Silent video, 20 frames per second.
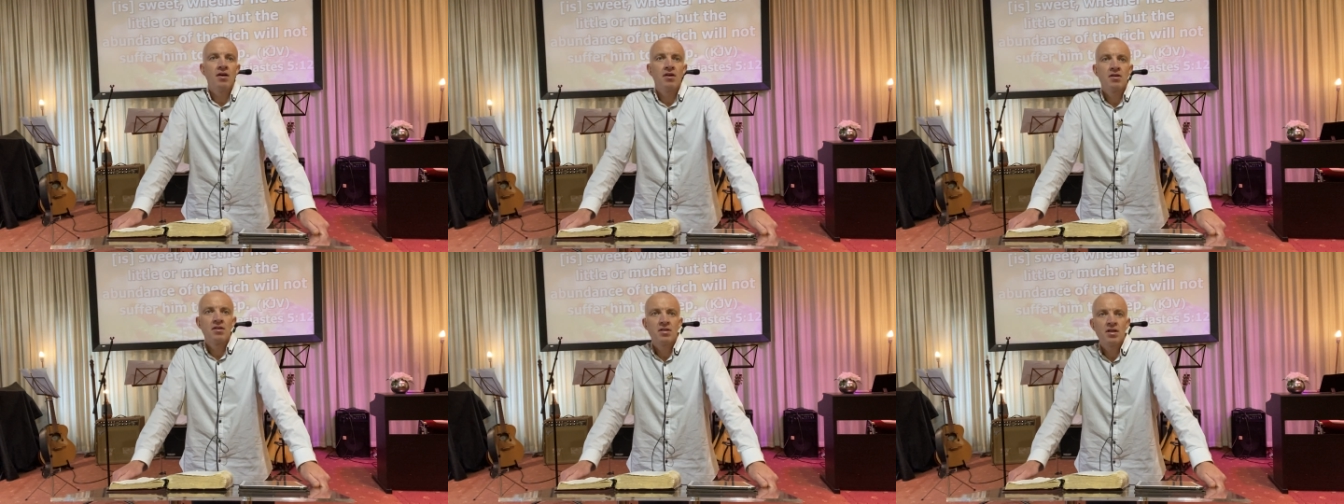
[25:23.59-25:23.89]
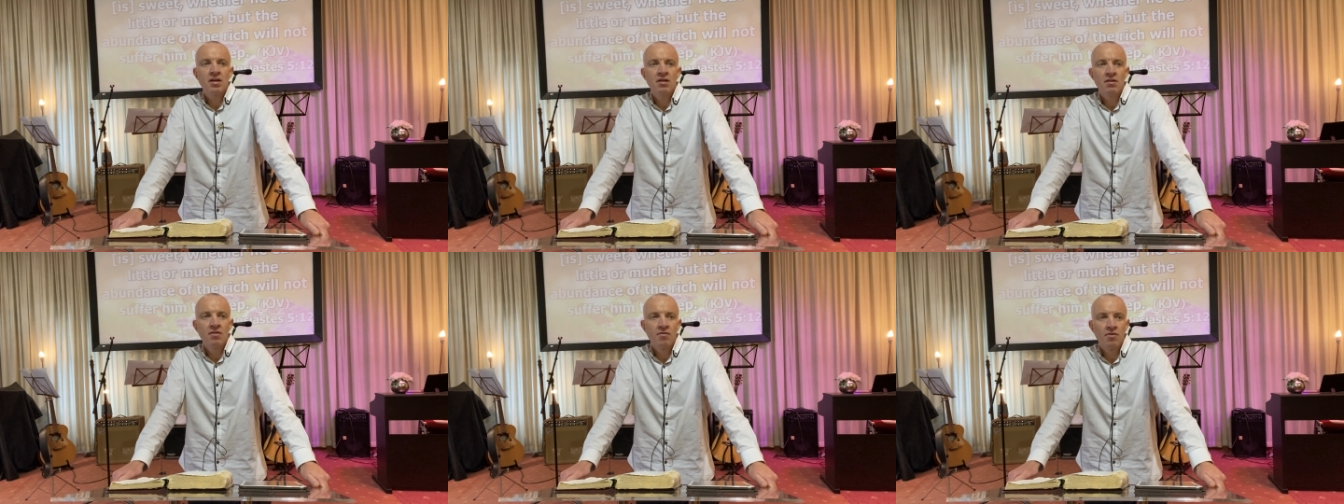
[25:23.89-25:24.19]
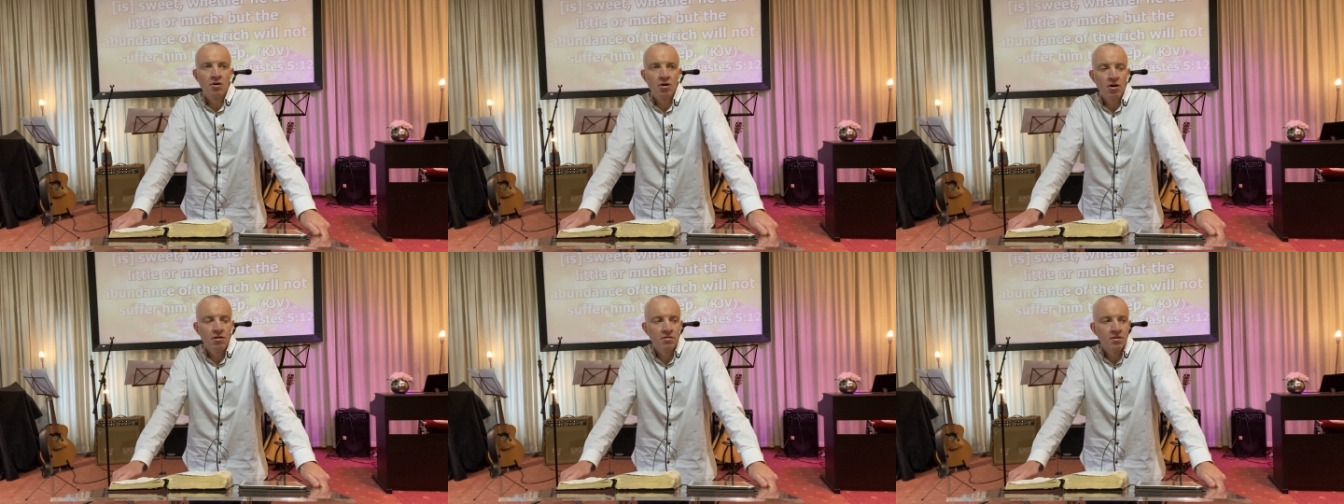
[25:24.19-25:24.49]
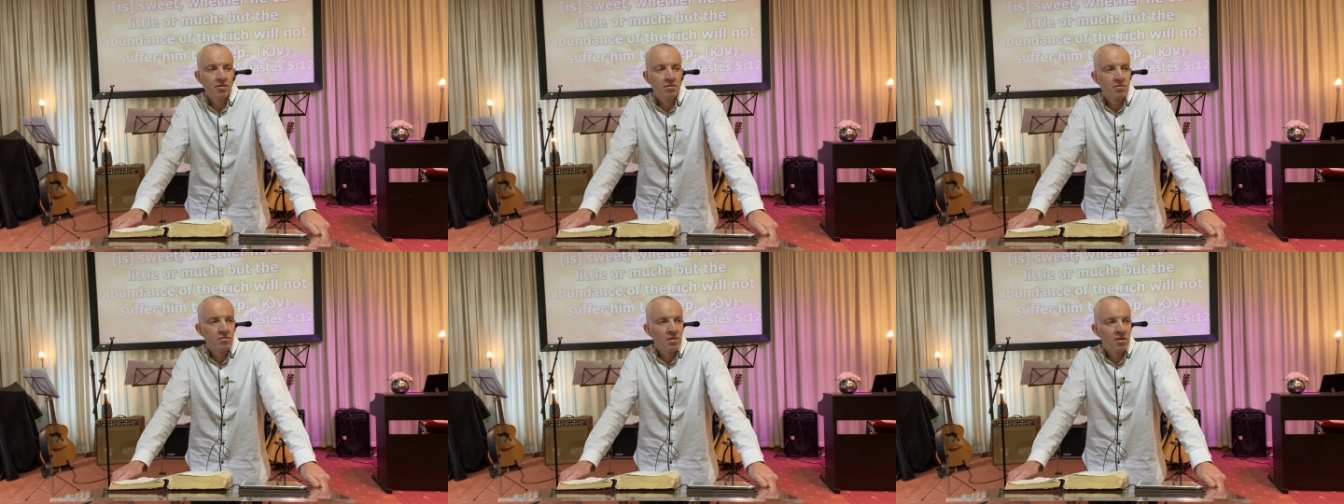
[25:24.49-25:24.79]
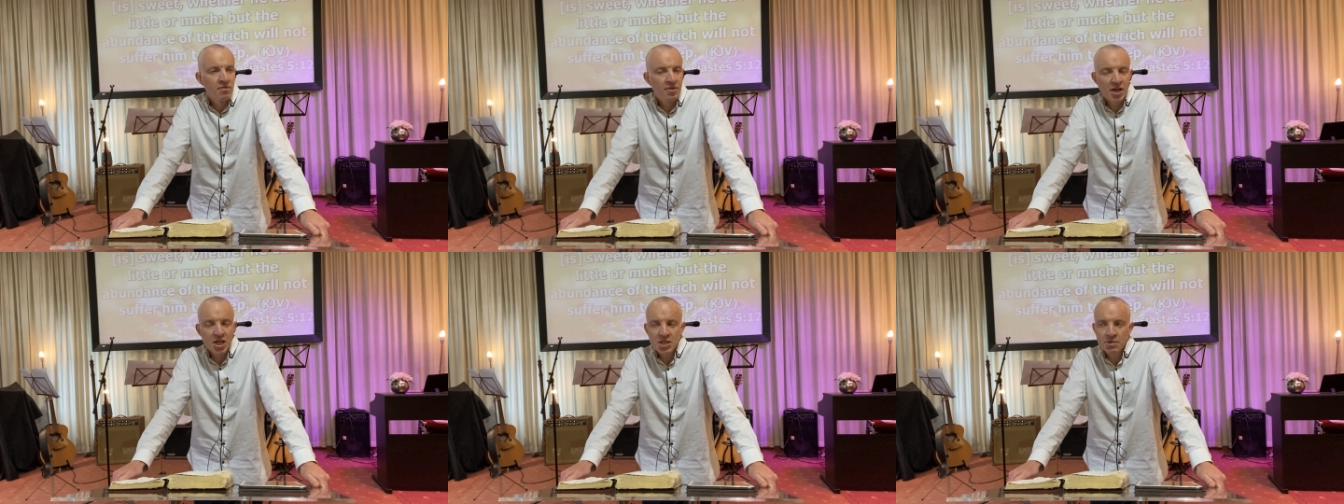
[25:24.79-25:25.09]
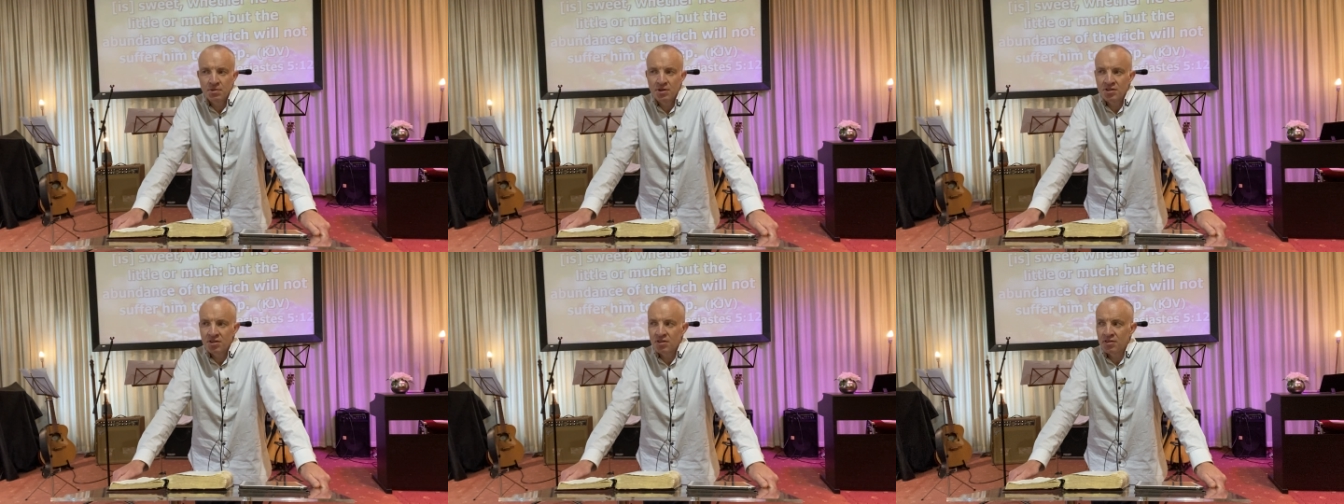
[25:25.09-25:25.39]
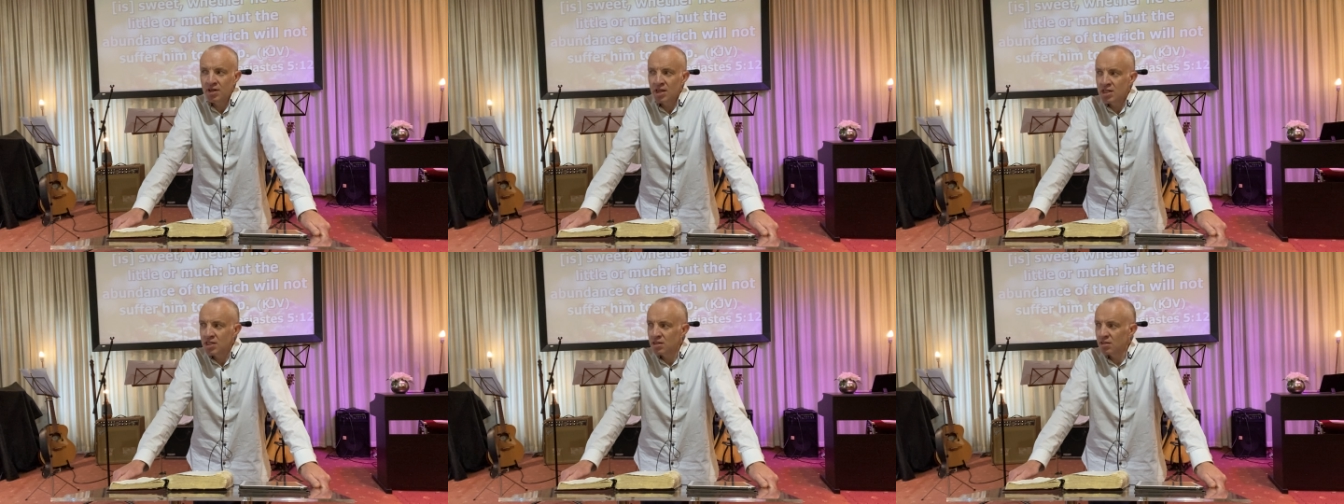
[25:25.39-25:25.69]
you're getting involved in investments and
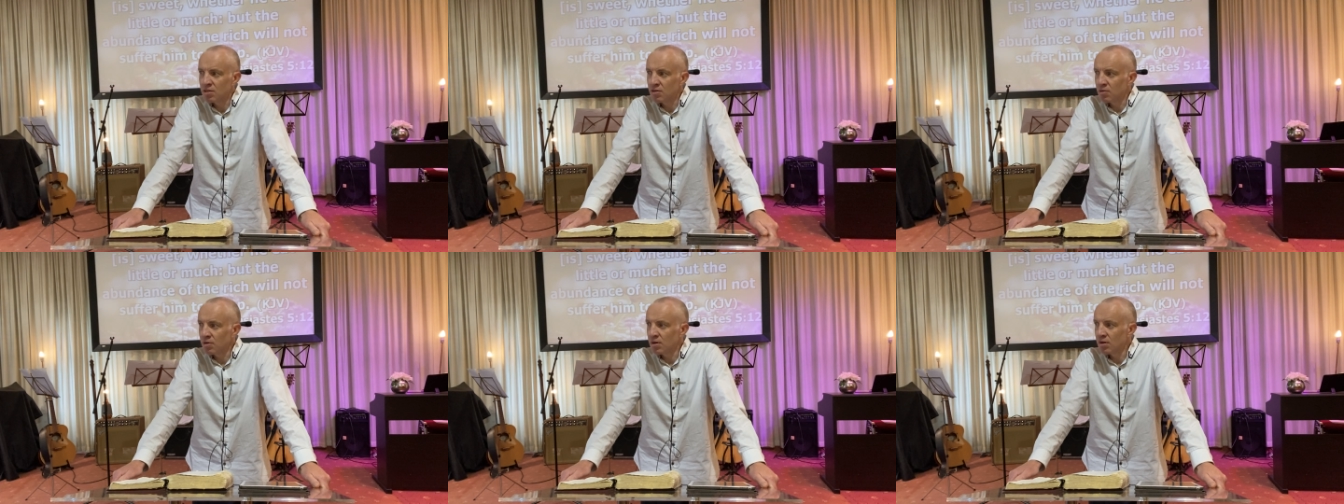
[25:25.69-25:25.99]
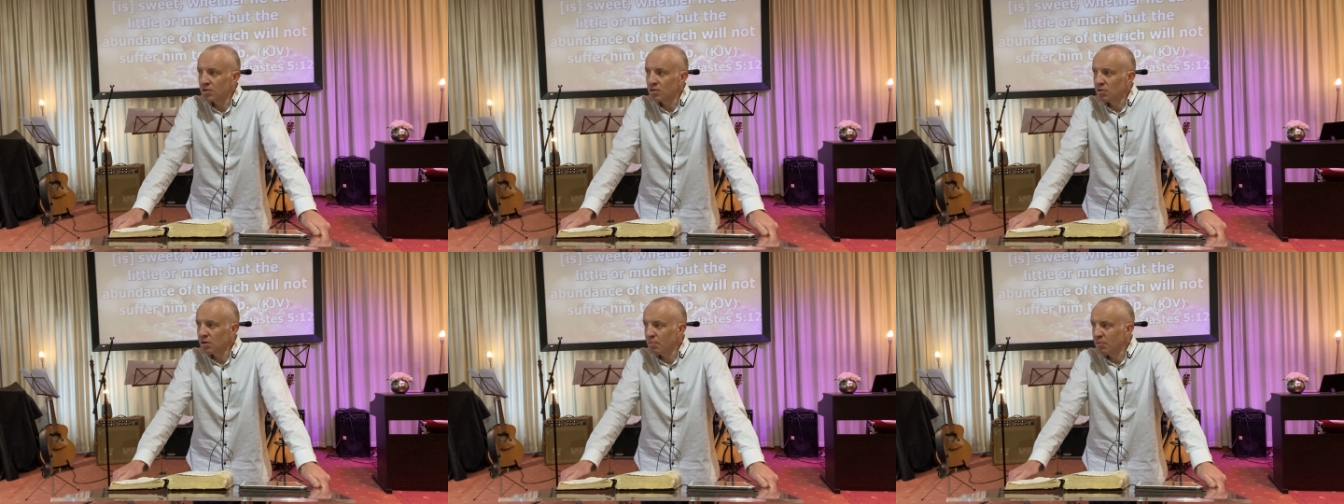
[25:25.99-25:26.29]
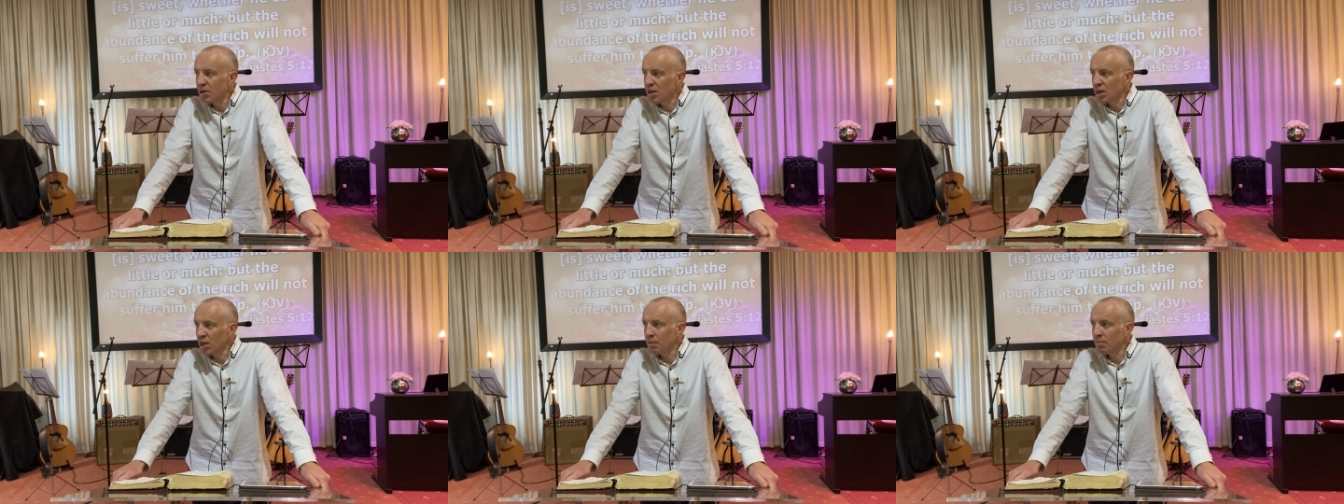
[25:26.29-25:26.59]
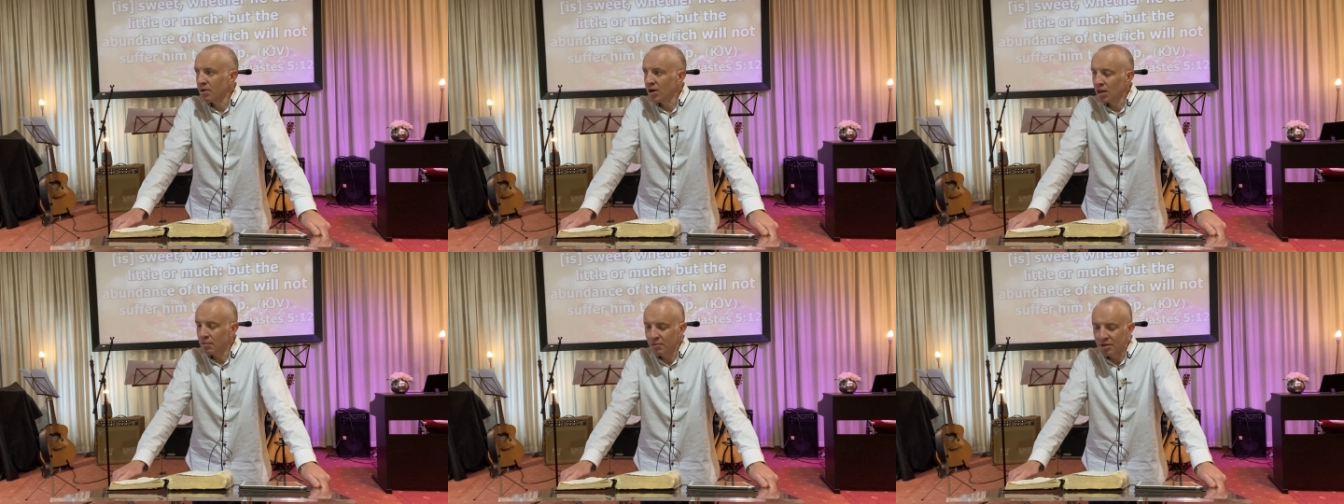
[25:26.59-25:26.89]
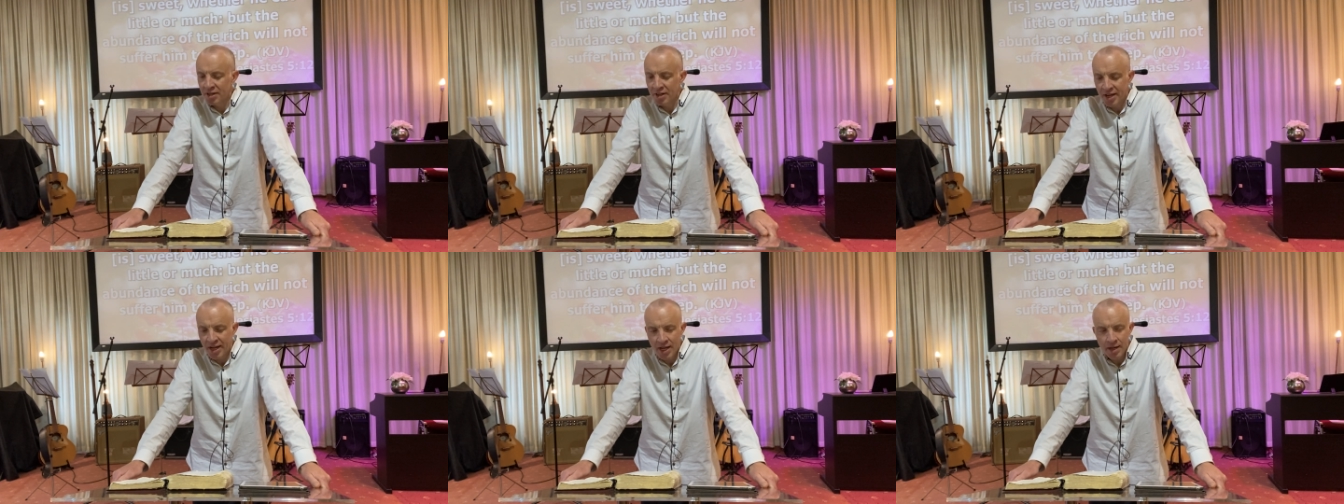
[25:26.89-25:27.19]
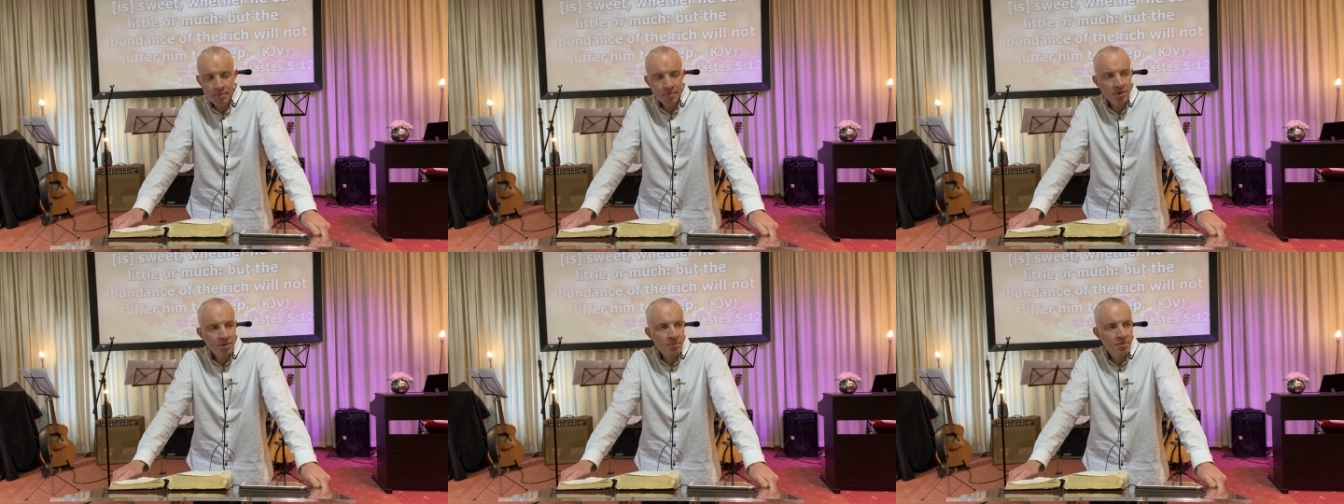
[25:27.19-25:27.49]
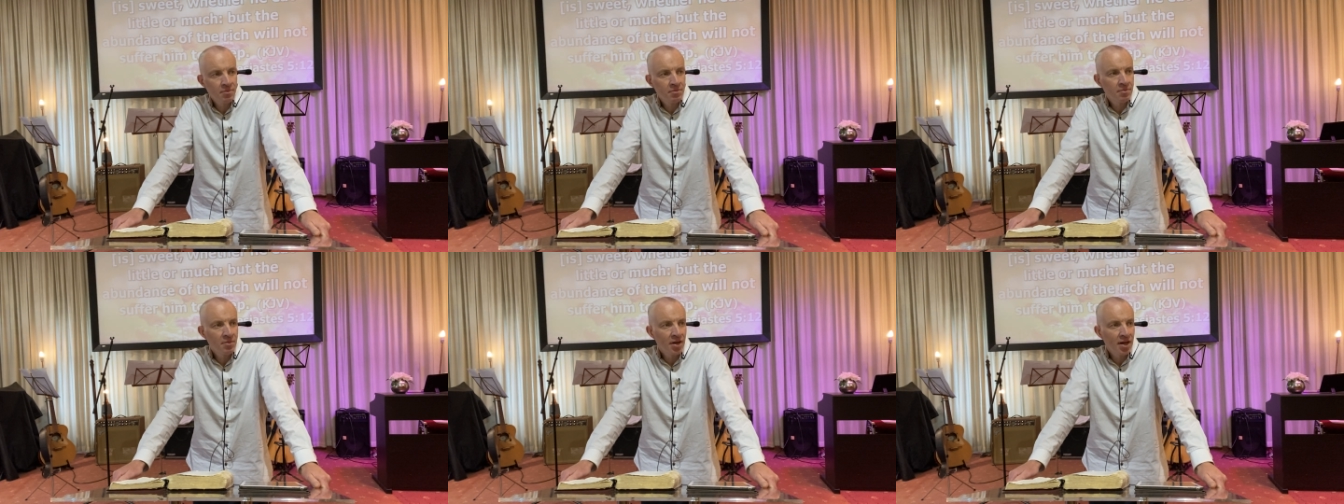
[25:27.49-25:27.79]
things, and they were sort of preoccupying my time and
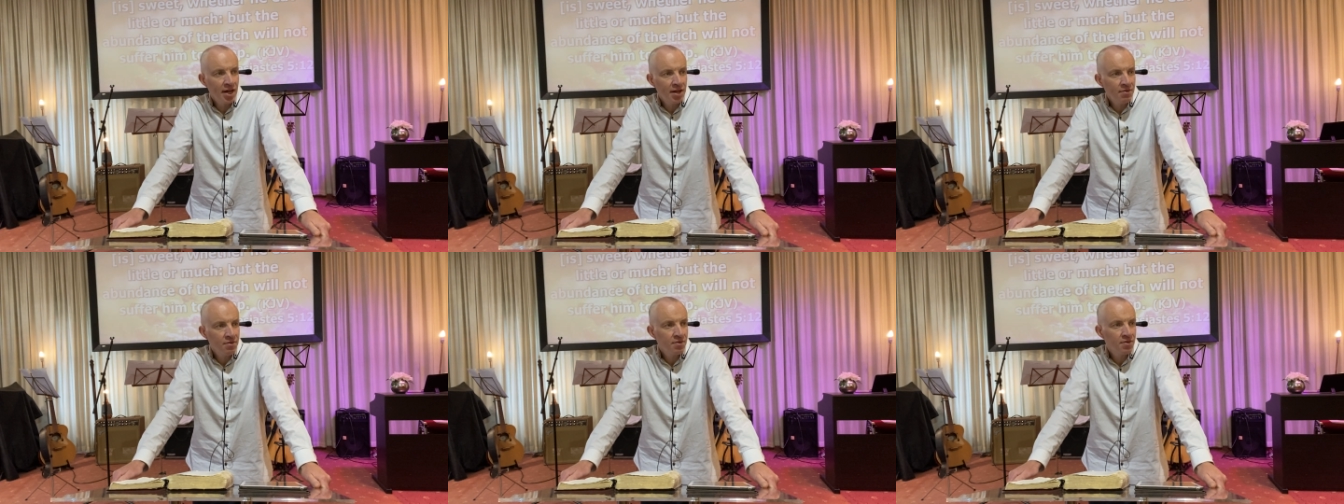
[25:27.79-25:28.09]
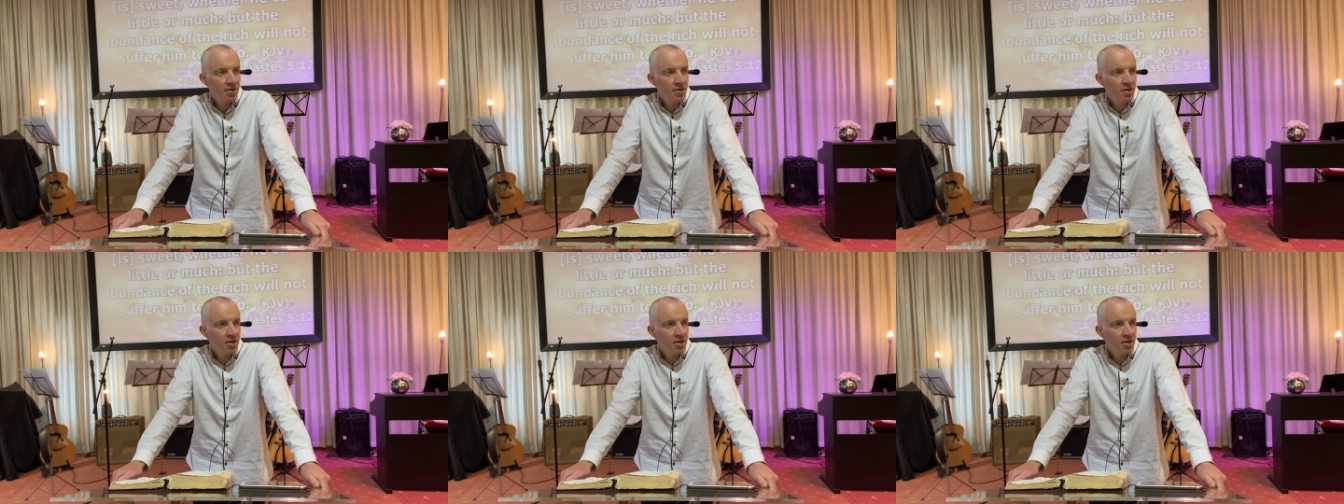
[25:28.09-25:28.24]
my life.